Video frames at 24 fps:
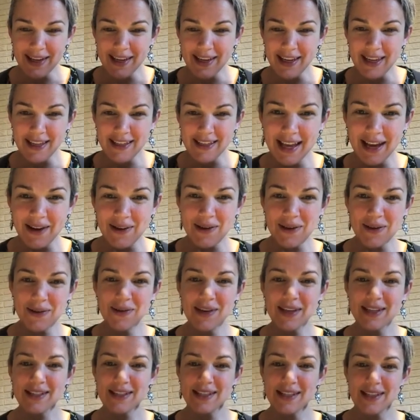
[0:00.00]
and you
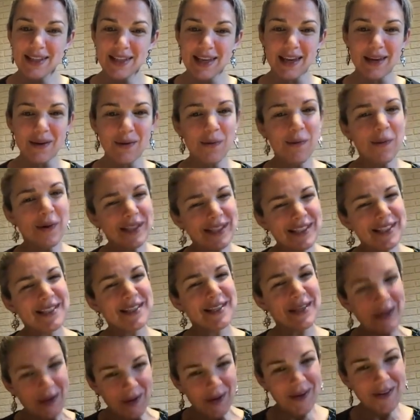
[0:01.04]
get to think, what's
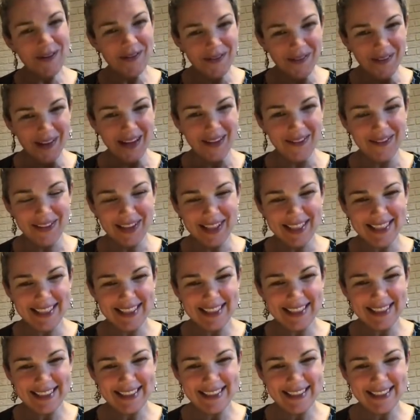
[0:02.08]
your favorite?